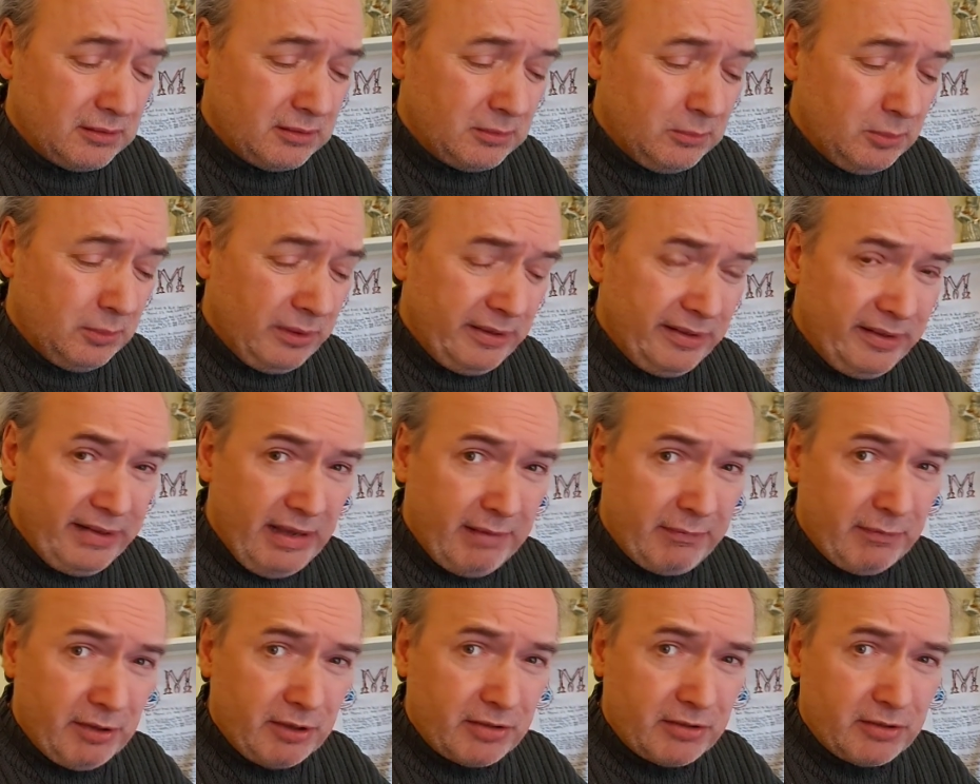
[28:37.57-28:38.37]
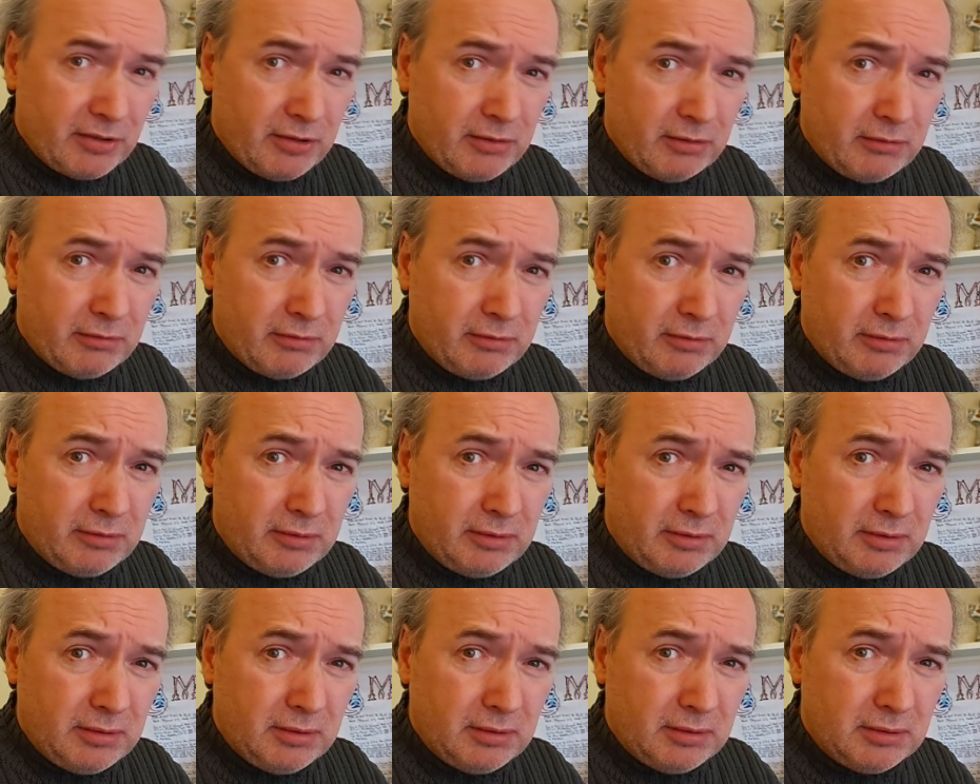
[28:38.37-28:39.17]
were never so
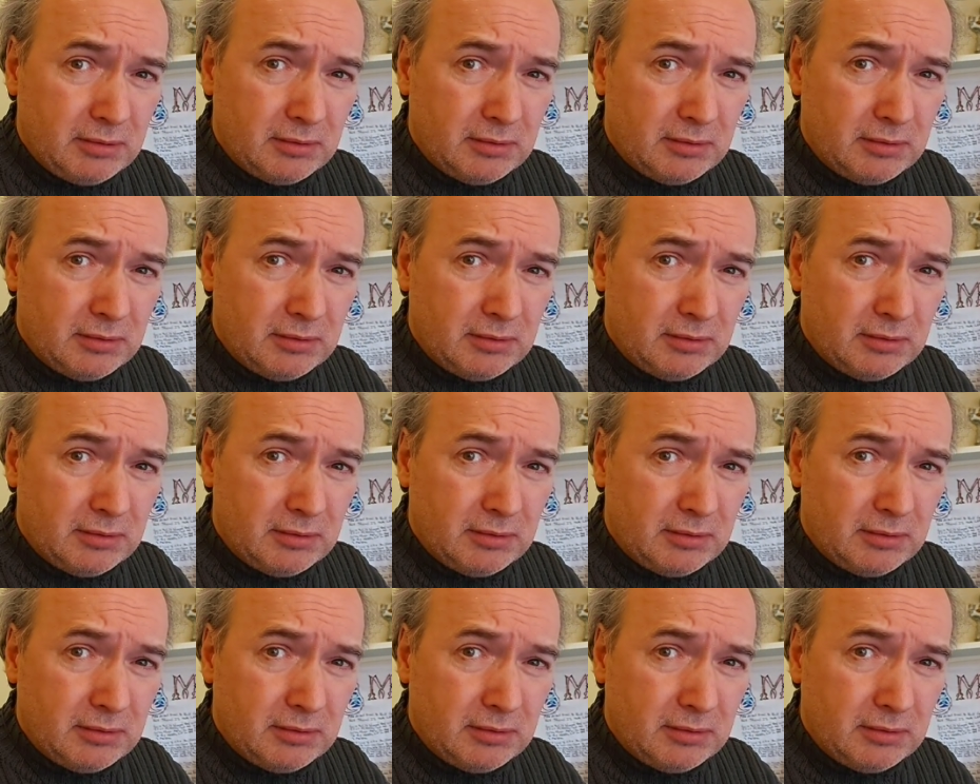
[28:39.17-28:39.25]
cruel.